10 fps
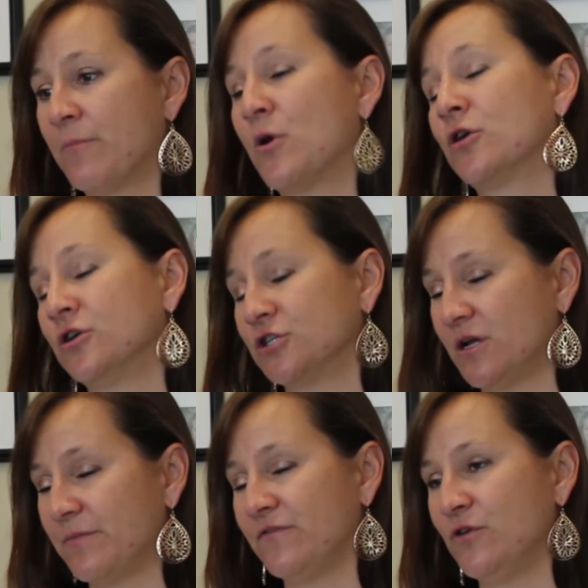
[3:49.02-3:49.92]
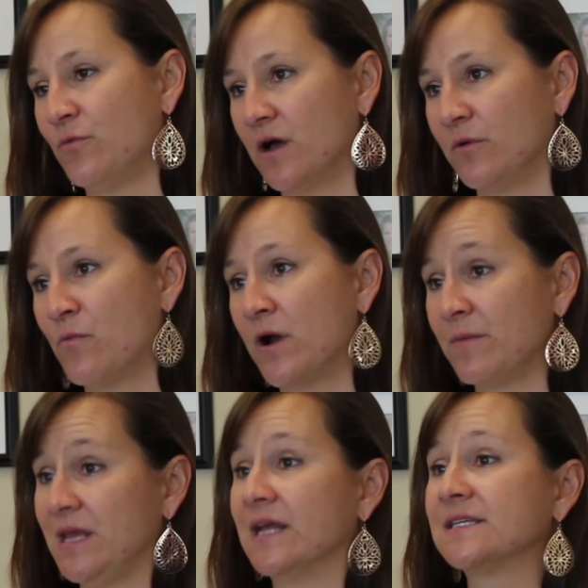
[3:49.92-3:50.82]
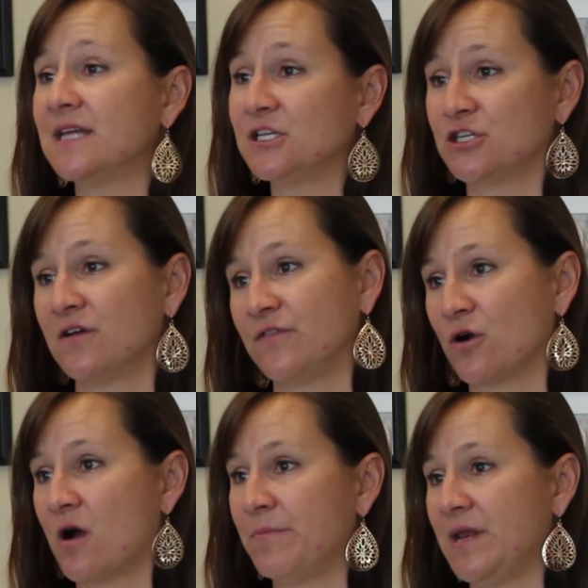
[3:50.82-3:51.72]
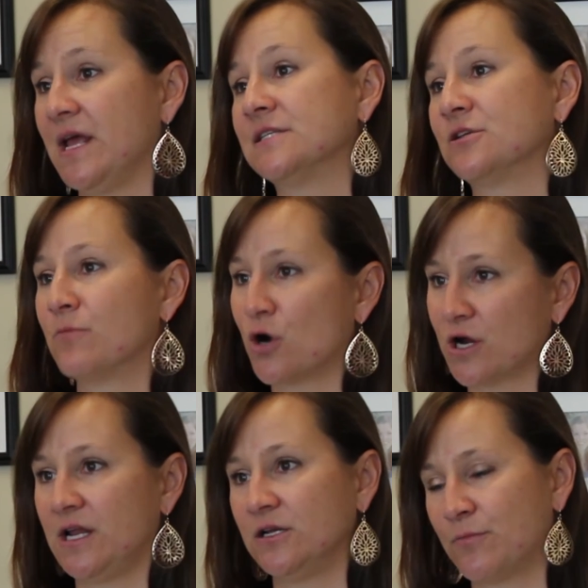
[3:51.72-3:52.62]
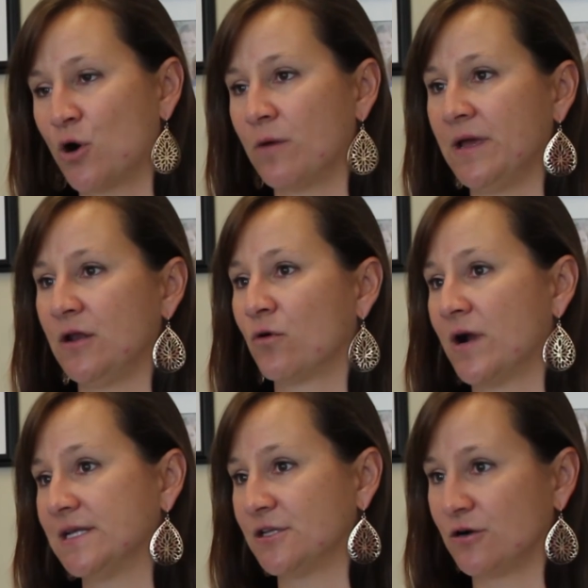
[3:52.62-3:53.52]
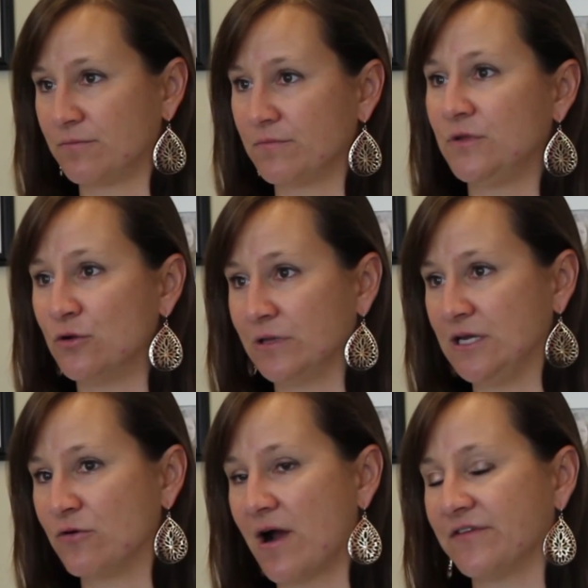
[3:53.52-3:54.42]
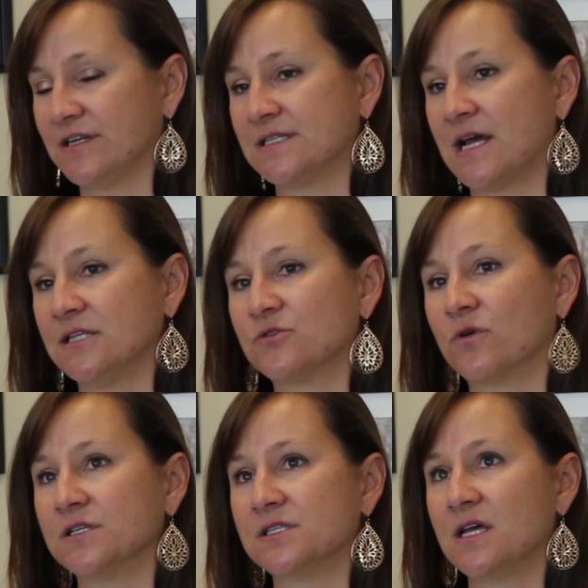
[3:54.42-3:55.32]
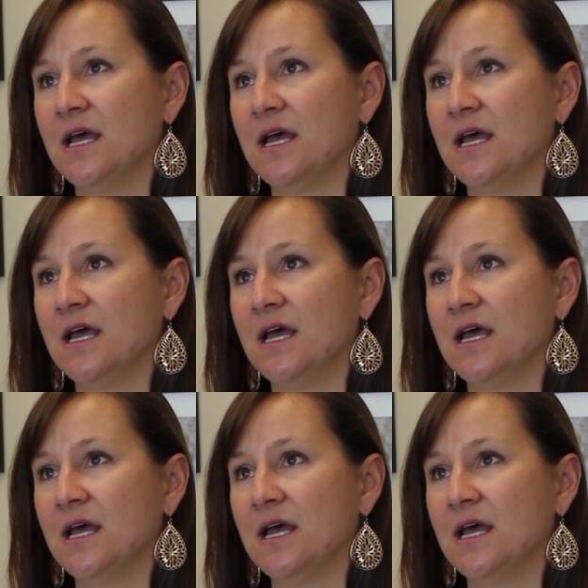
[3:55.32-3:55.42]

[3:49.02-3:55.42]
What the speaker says: partnership, if you will. We want to be an extension of their company as their marketing department or as their lead graphic design source.